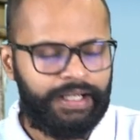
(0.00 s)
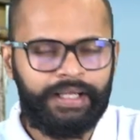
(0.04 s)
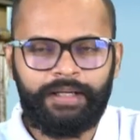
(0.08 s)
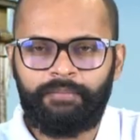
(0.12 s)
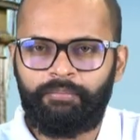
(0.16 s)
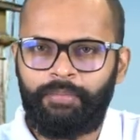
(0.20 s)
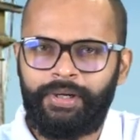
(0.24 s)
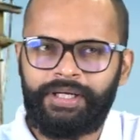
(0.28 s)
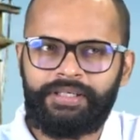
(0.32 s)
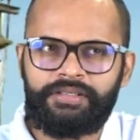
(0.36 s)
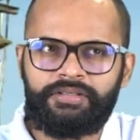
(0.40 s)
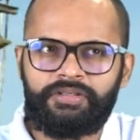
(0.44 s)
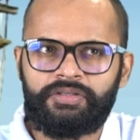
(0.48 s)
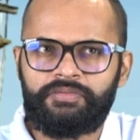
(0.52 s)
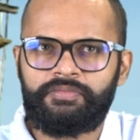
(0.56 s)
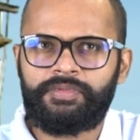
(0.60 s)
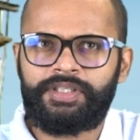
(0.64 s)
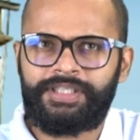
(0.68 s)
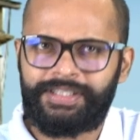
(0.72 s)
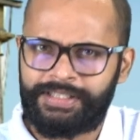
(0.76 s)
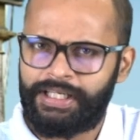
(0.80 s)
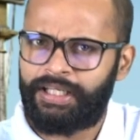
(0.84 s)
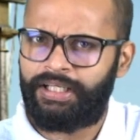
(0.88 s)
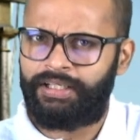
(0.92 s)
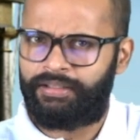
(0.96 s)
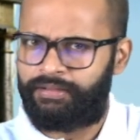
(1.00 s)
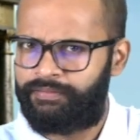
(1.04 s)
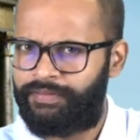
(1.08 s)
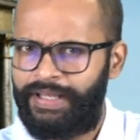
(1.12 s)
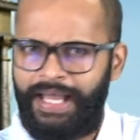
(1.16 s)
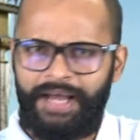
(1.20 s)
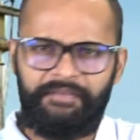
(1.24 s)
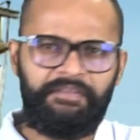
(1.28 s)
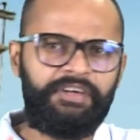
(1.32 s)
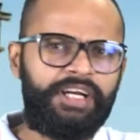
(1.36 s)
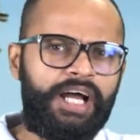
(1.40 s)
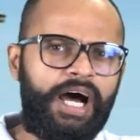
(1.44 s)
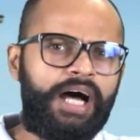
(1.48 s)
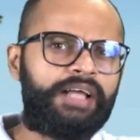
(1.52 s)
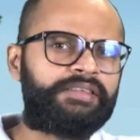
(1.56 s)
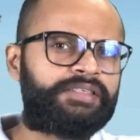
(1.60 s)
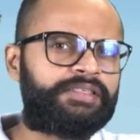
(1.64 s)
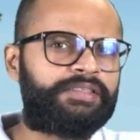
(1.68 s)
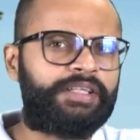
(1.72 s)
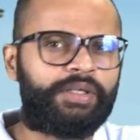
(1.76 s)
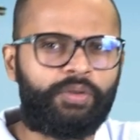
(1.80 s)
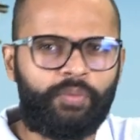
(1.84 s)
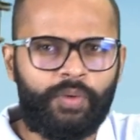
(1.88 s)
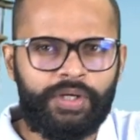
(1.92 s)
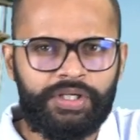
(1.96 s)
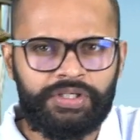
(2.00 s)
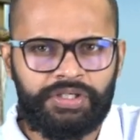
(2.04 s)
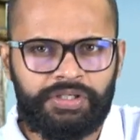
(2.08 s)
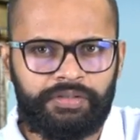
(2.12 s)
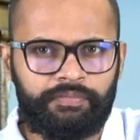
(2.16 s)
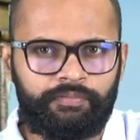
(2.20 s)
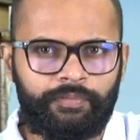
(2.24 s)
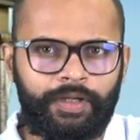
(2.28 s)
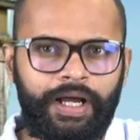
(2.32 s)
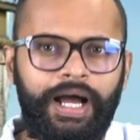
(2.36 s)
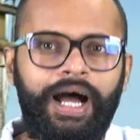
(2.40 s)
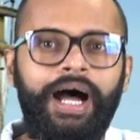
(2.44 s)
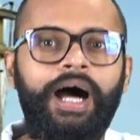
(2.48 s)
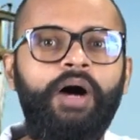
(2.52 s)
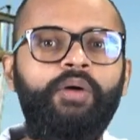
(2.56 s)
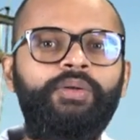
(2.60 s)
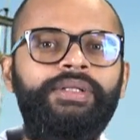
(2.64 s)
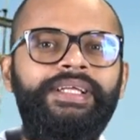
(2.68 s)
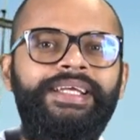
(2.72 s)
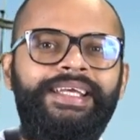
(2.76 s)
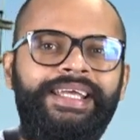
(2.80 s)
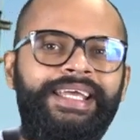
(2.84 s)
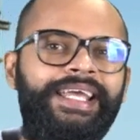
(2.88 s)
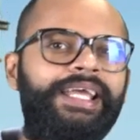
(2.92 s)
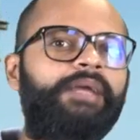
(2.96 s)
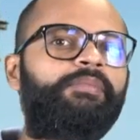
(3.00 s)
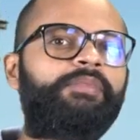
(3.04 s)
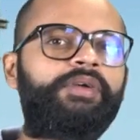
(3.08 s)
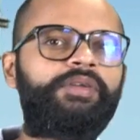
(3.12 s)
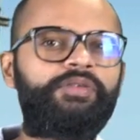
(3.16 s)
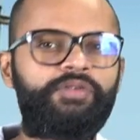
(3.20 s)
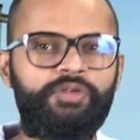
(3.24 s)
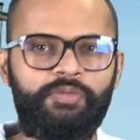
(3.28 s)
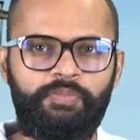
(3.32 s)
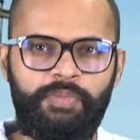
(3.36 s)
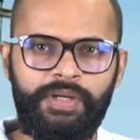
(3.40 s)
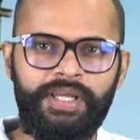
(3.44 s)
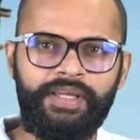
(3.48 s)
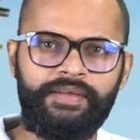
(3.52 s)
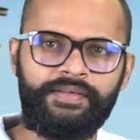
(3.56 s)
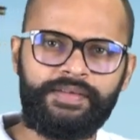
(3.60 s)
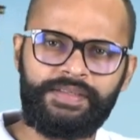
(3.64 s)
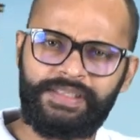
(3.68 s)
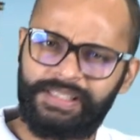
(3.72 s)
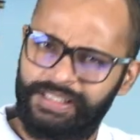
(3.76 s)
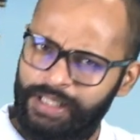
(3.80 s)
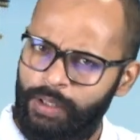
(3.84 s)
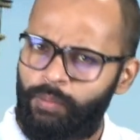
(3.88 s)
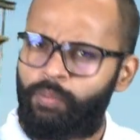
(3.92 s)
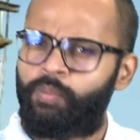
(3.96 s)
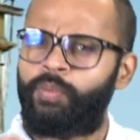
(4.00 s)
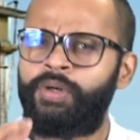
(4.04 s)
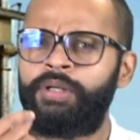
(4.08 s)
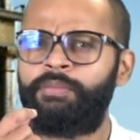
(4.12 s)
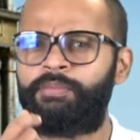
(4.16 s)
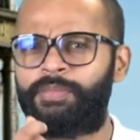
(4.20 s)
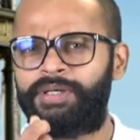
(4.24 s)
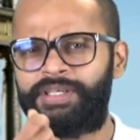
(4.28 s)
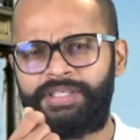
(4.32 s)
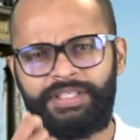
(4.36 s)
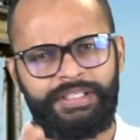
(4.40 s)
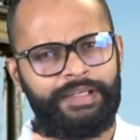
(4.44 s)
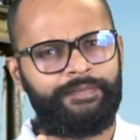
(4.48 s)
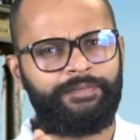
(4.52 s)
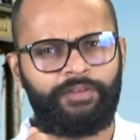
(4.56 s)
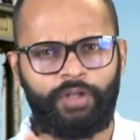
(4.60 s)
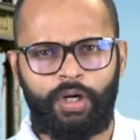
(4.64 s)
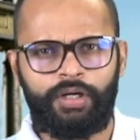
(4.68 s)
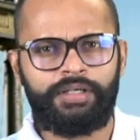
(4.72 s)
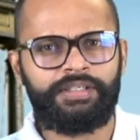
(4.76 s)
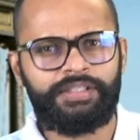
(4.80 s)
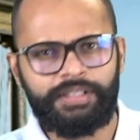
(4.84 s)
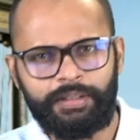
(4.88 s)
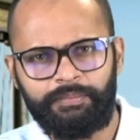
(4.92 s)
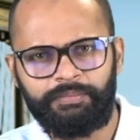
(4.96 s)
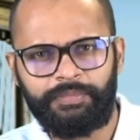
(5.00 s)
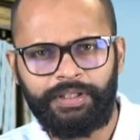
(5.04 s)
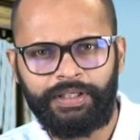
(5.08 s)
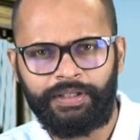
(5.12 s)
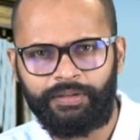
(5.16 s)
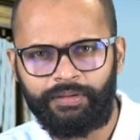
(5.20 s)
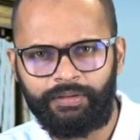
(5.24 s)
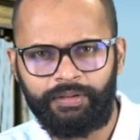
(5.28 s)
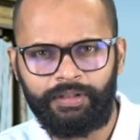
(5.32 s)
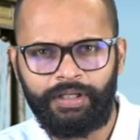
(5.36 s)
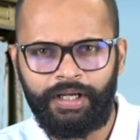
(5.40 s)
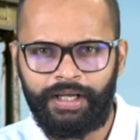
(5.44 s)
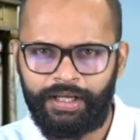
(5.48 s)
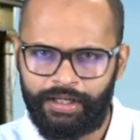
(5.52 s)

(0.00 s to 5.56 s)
But still, we haven't answered the question how they came into being. Someone must have thought something, no?